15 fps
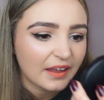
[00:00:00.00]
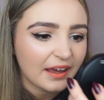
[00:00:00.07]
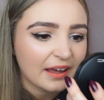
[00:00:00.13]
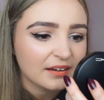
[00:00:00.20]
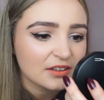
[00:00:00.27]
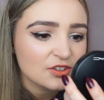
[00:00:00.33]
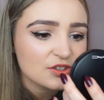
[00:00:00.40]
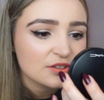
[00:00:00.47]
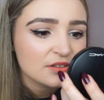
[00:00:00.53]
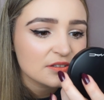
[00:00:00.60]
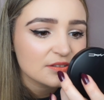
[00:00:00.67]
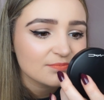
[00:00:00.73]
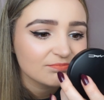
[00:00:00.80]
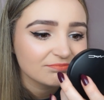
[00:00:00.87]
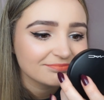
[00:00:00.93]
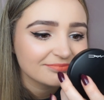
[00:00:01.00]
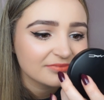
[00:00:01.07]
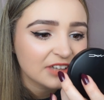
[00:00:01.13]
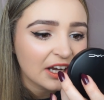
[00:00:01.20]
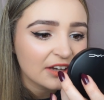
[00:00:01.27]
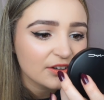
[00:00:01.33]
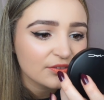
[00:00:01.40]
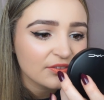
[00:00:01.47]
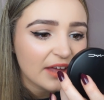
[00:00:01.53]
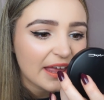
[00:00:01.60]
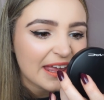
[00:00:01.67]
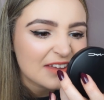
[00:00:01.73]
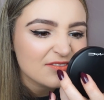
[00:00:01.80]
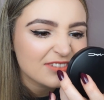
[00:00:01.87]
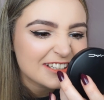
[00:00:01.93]
And it just kind of
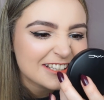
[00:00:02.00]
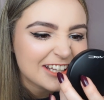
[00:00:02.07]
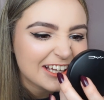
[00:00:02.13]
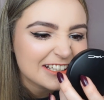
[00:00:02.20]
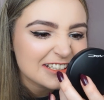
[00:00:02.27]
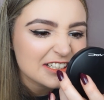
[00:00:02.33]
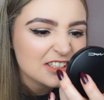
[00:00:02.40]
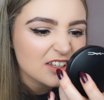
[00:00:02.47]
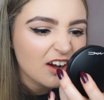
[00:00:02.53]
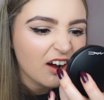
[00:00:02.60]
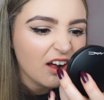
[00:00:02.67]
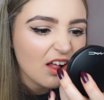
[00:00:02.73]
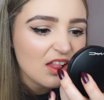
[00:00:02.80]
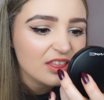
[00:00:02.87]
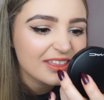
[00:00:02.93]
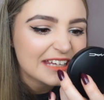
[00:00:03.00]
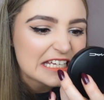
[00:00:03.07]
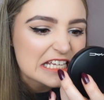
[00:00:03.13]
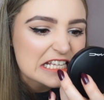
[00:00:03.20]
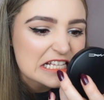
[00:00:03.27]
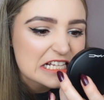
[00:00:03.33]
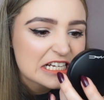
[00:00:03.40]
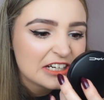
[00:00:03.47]
emphasizes all the